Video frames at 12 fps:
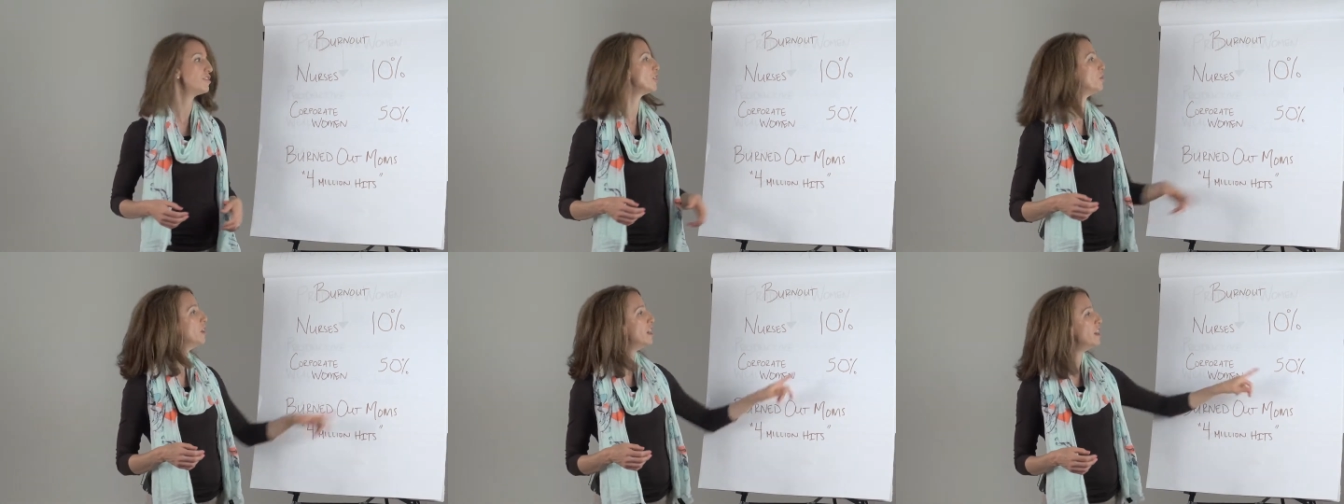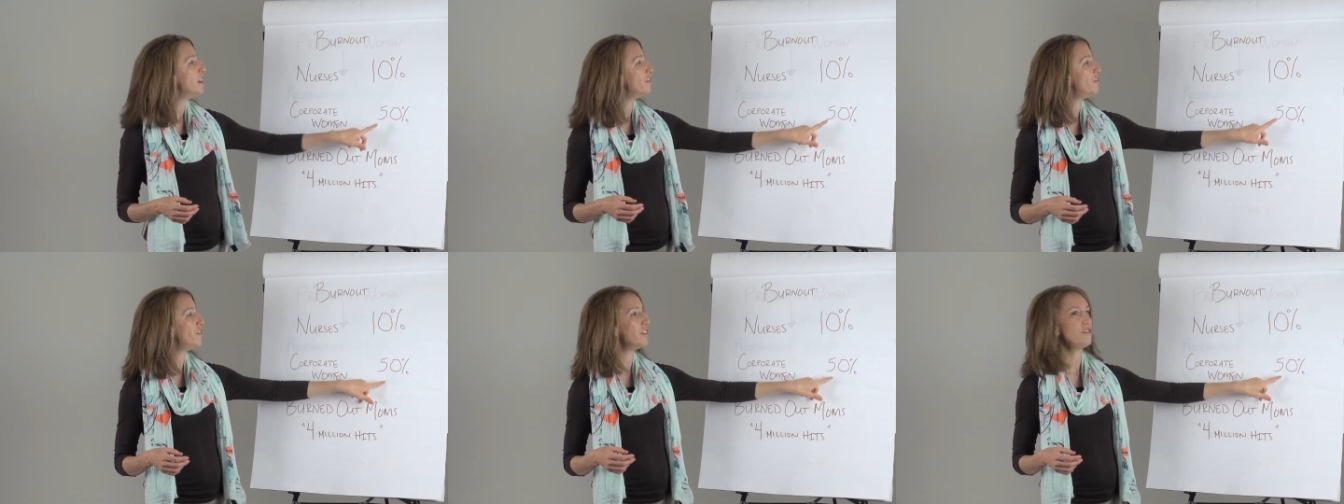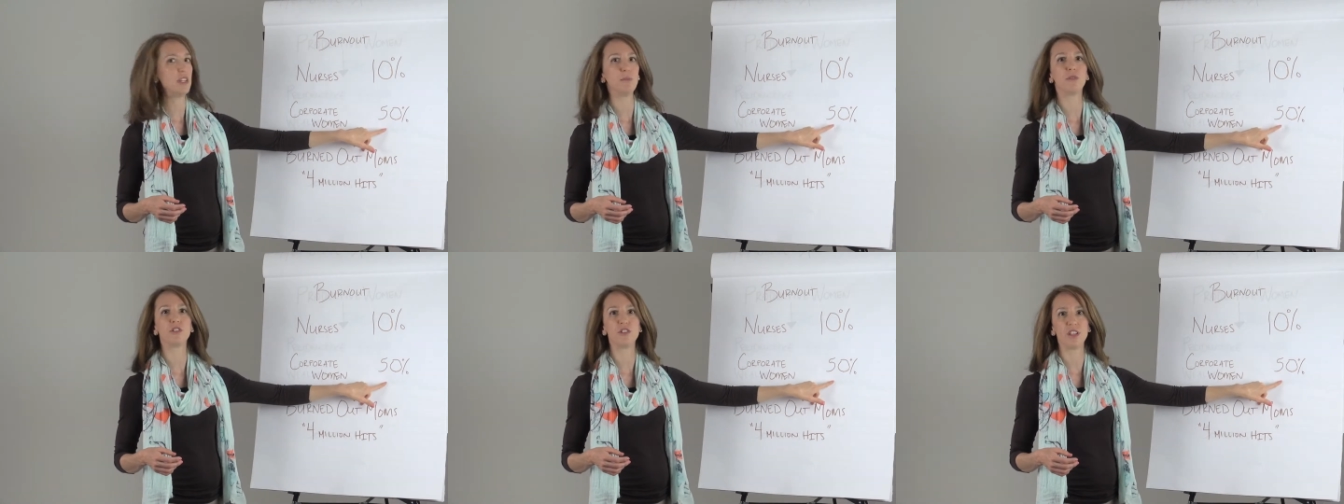So
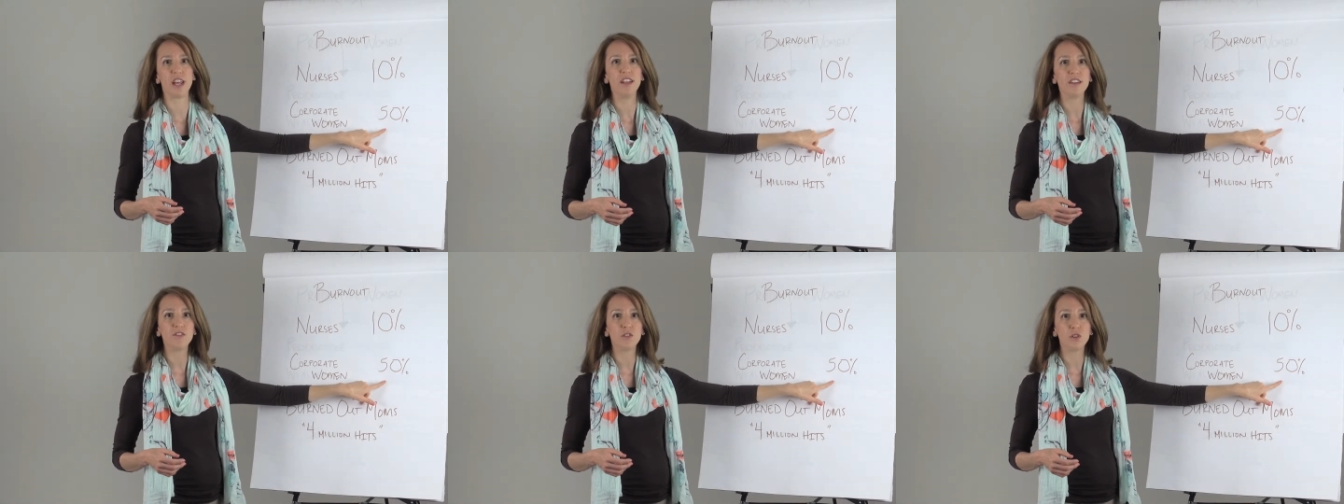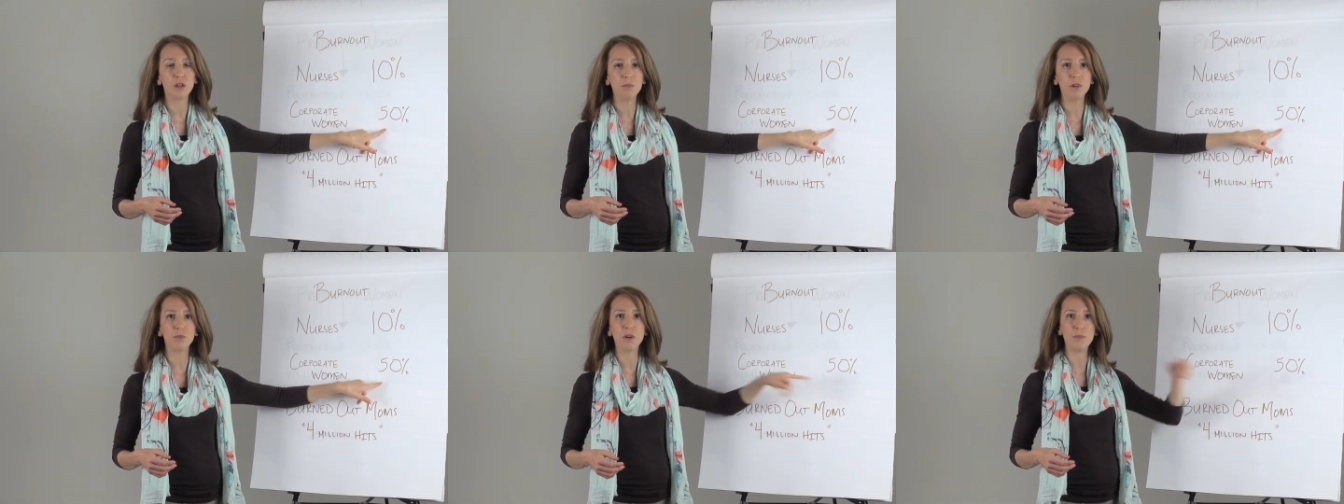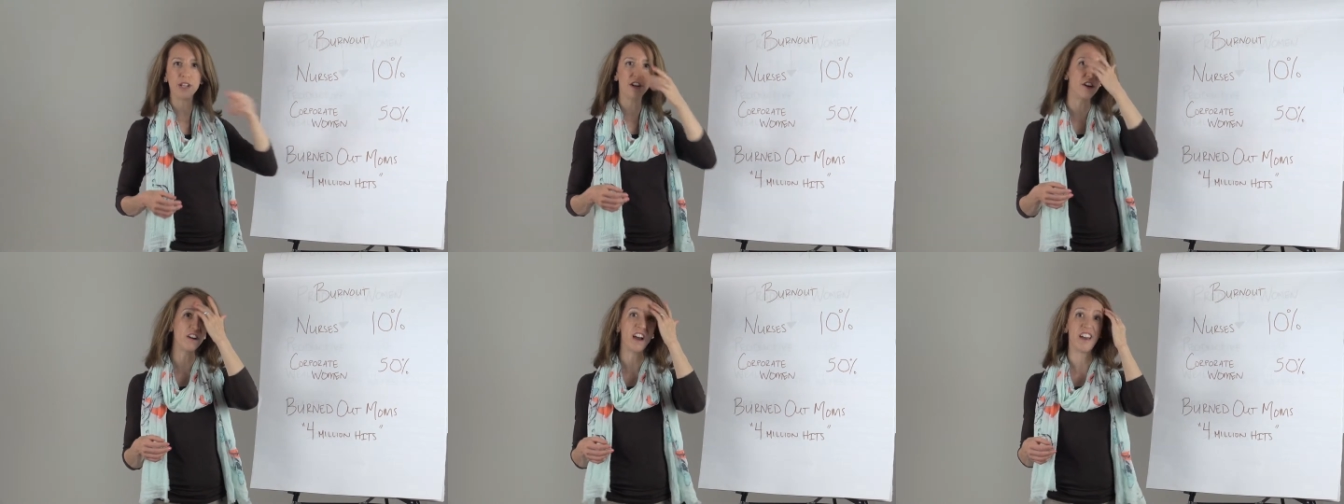50% of corporate women
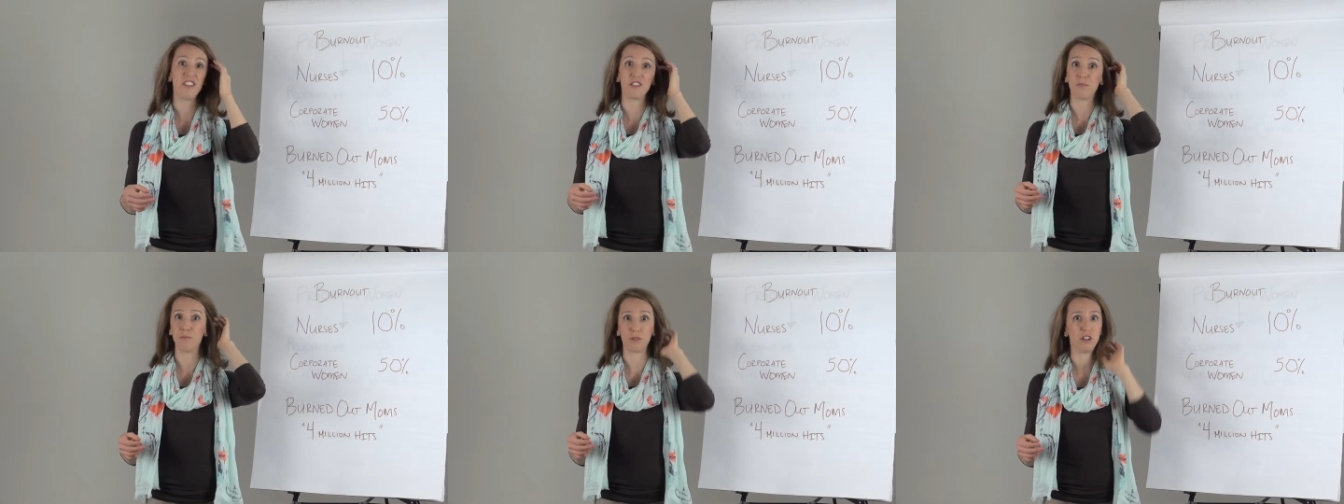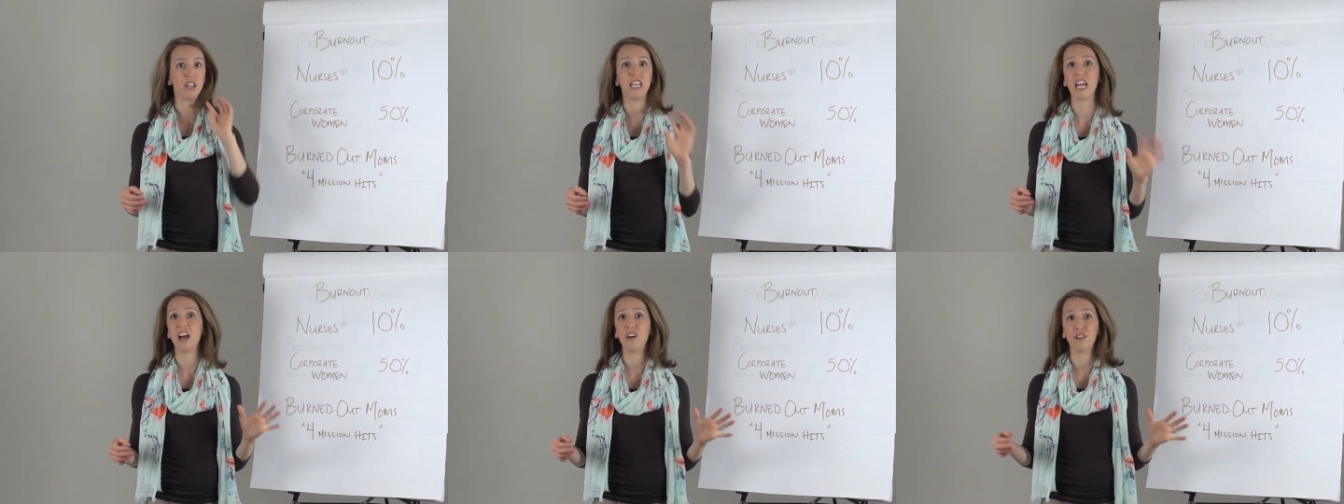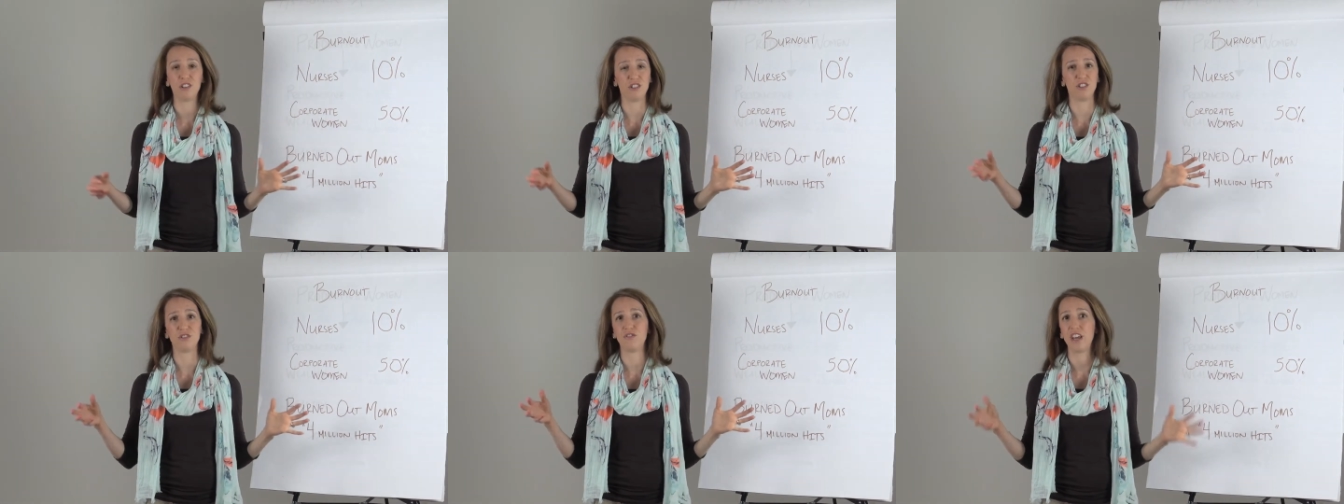are either burning out or
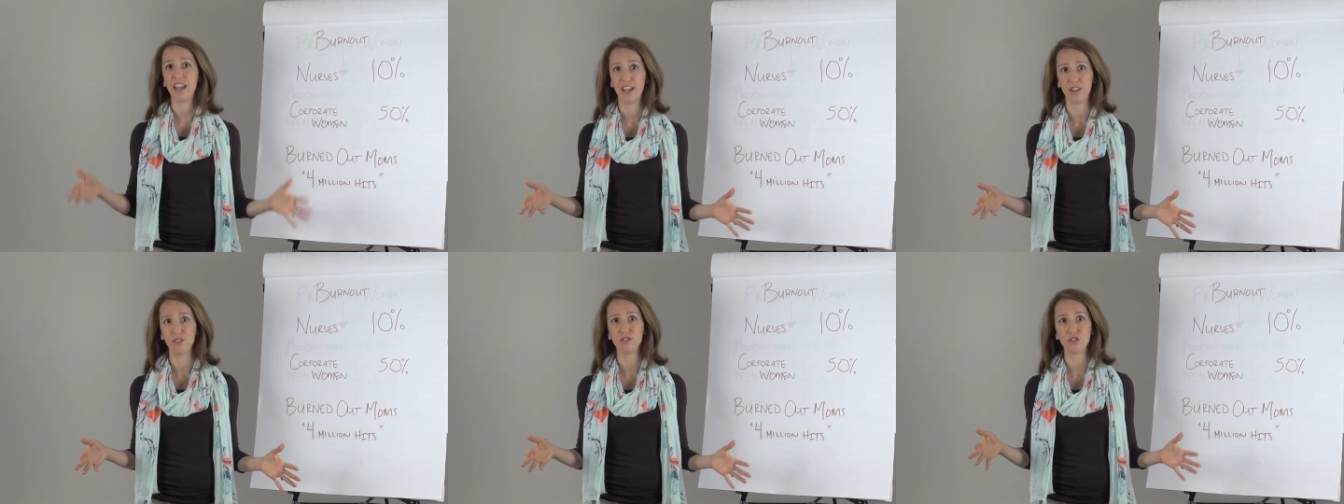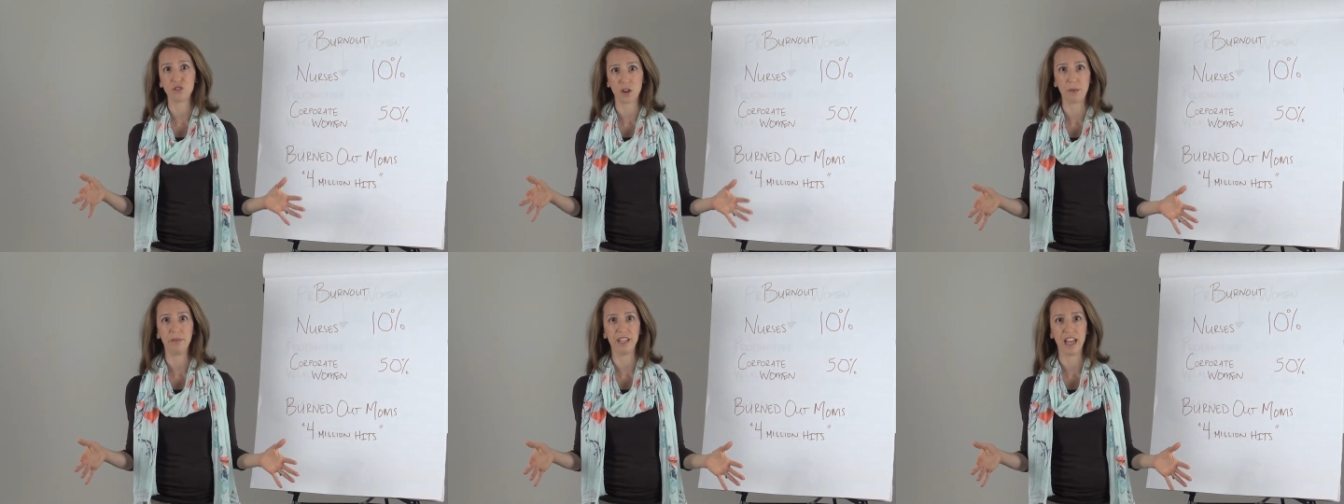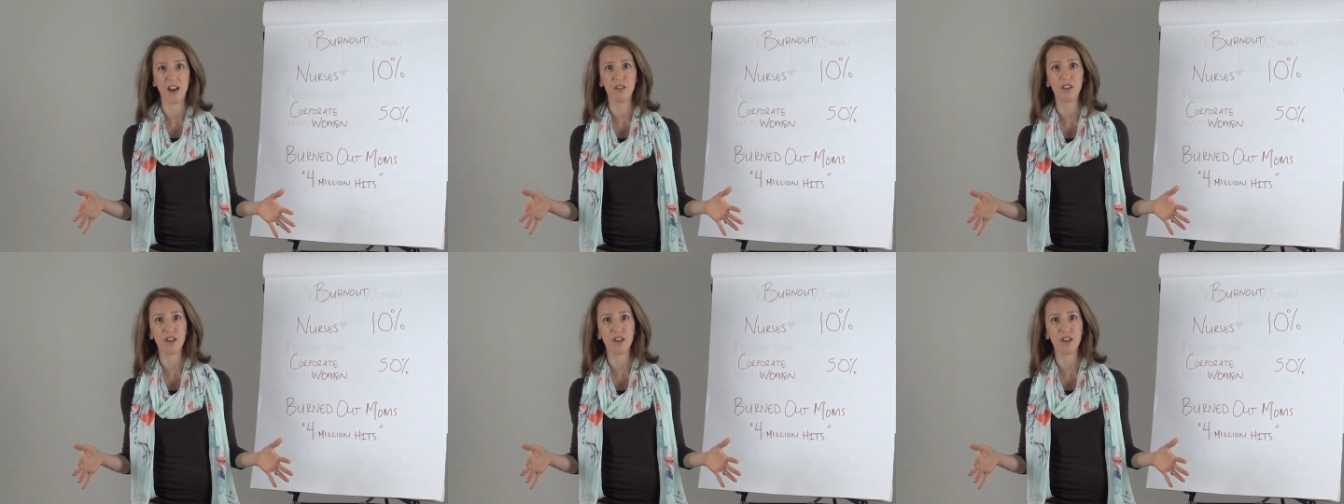just flat out dropping out